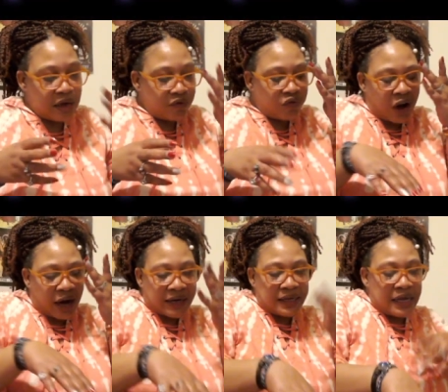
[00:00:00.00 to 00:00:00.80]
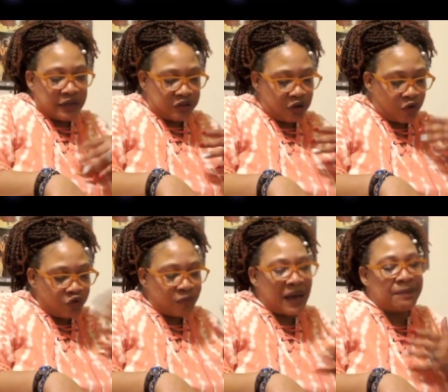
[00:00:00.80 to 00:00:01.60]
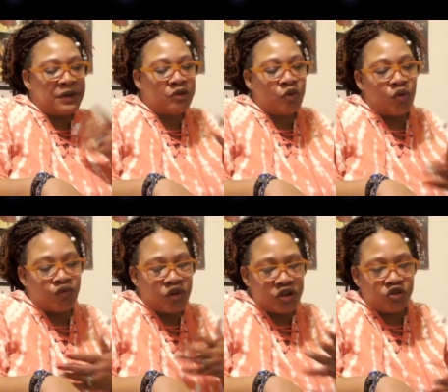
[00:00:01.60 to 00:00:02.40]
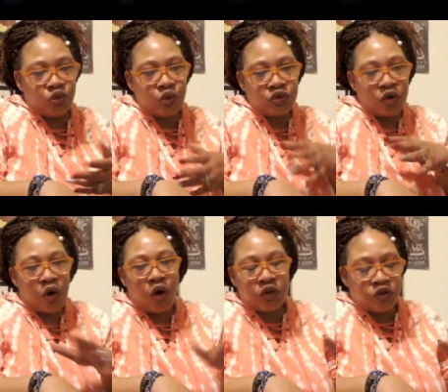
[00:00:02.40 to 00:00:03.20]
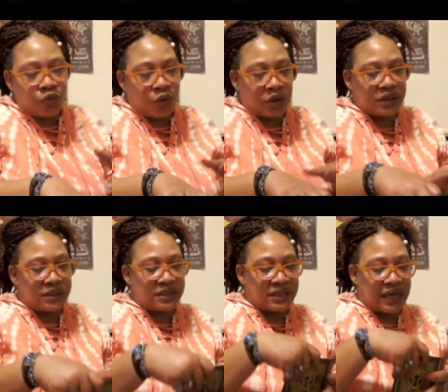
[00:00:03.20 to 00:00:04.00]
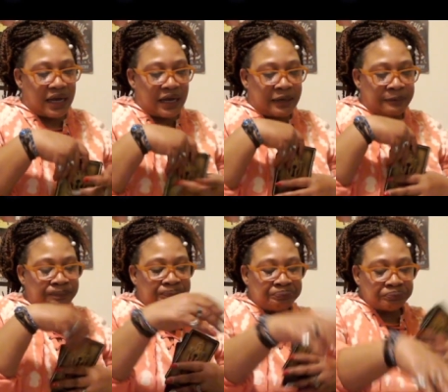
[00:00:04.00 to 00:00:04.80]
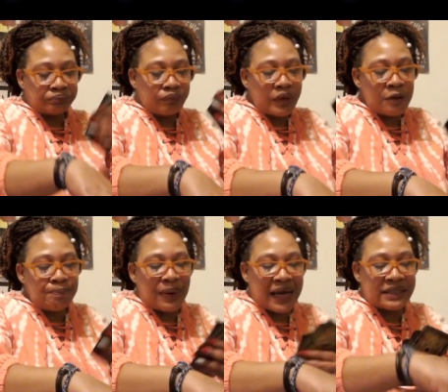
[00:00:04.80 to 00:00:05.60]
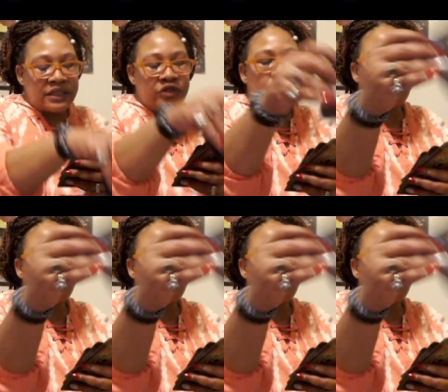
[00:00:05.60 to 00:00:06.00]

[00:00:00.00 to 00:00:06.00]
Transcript: right so you might be doing rituals or altar work at this time Pisces, you